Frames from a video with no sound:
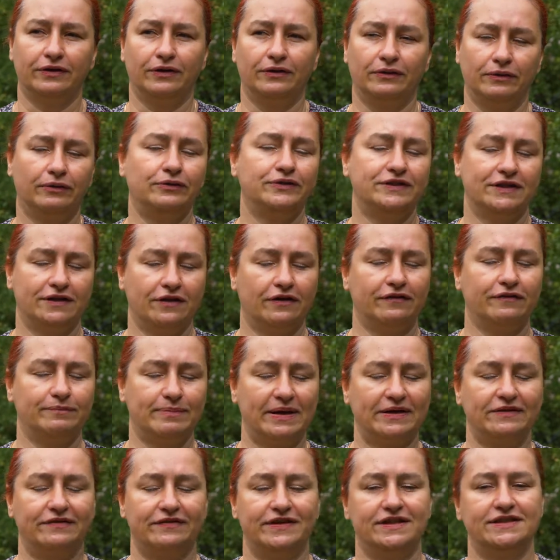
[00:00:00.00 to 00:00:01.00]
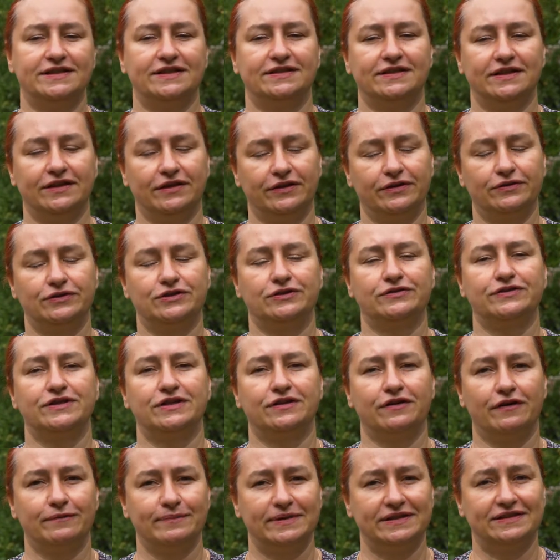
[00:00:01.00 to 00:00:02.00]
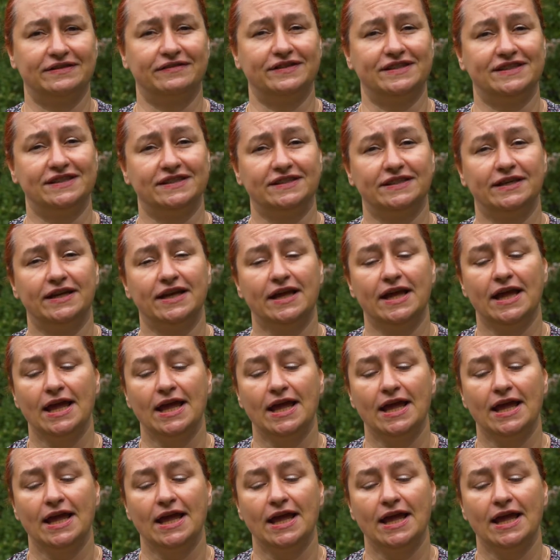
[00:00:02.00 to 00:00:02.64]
losing of biodiversity, huge losing of biodiversity.